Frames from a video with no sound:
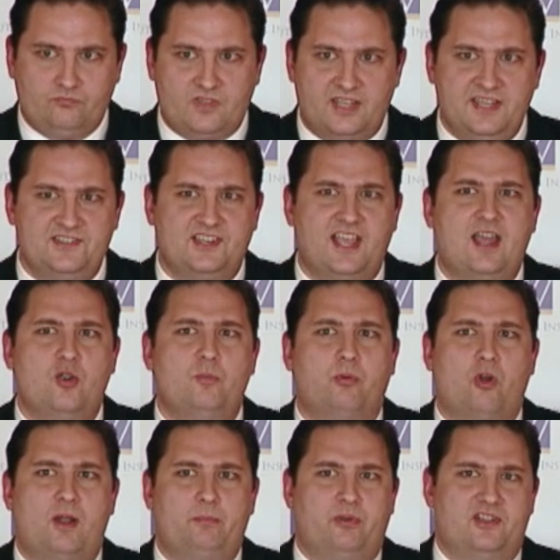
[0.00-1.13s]
He's a guy who
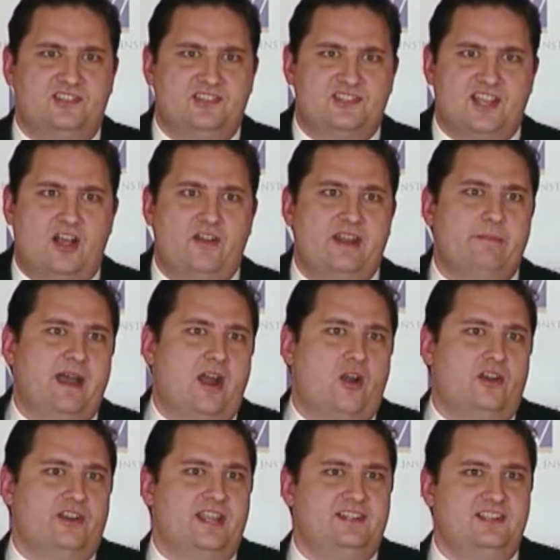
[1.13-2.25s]
brought President Saleh to power
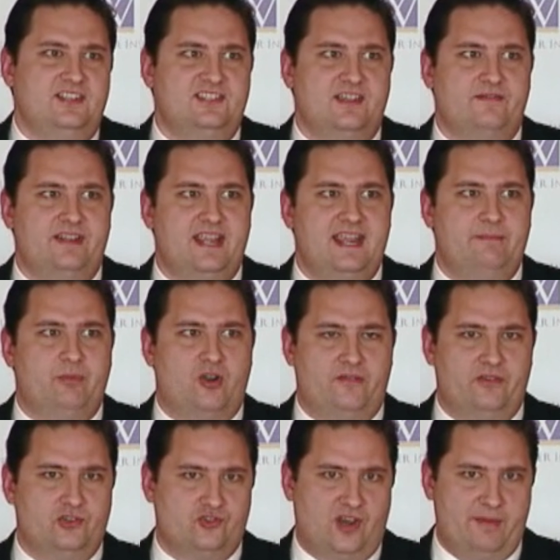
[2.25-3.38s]
in 1978, part
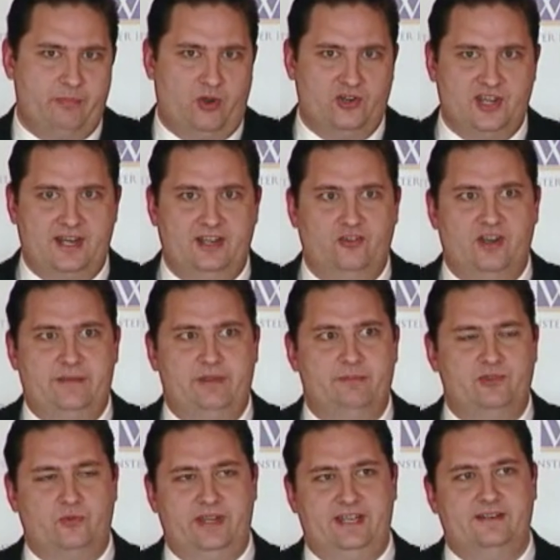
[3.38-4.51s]
of a tripartite agreement
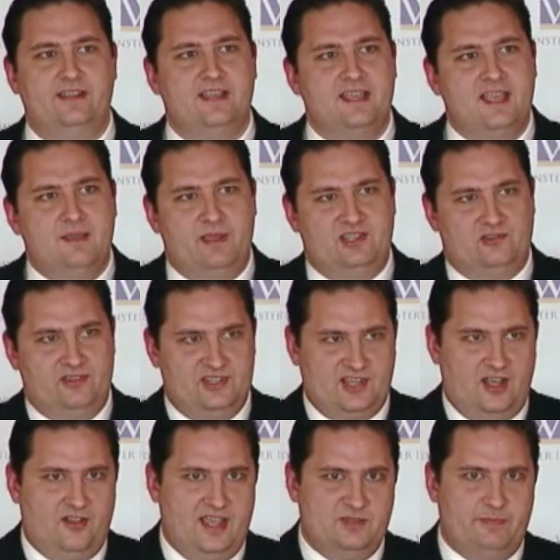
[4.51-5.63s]
between basically
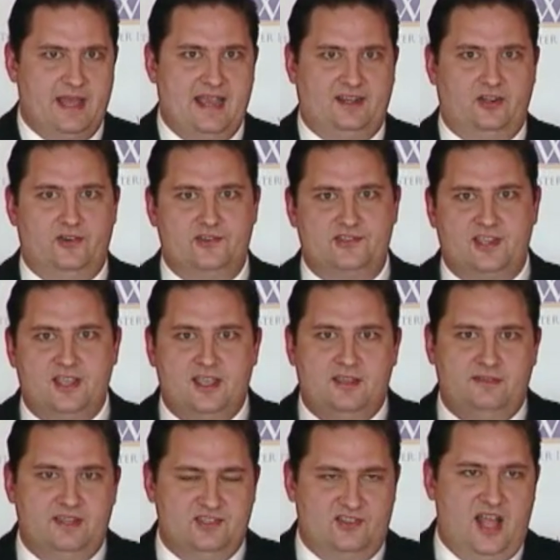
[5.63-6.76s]
Saleh's backers,
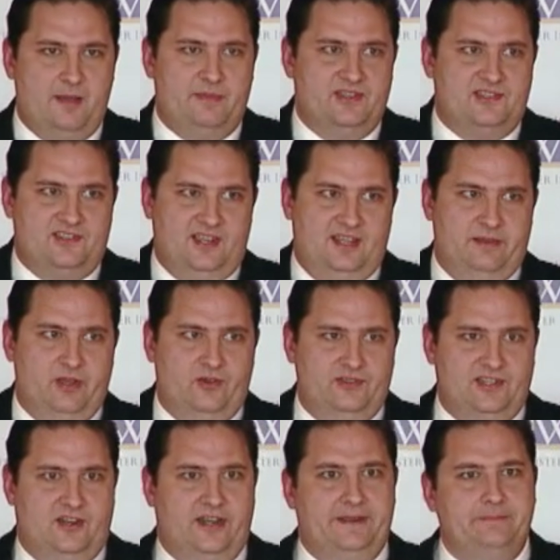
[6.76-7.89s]
the Islamists, and the
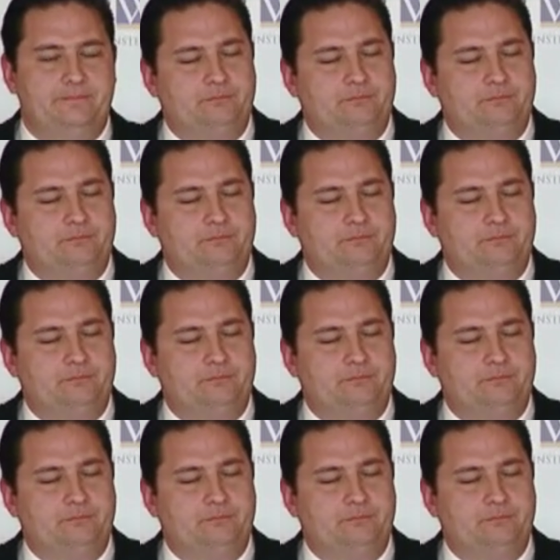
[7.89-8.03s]
military.